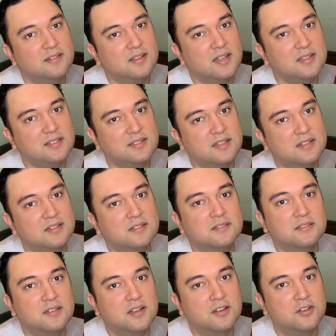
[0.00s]
it's
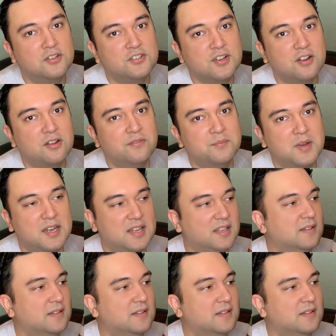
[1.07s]
still a good chunk of money.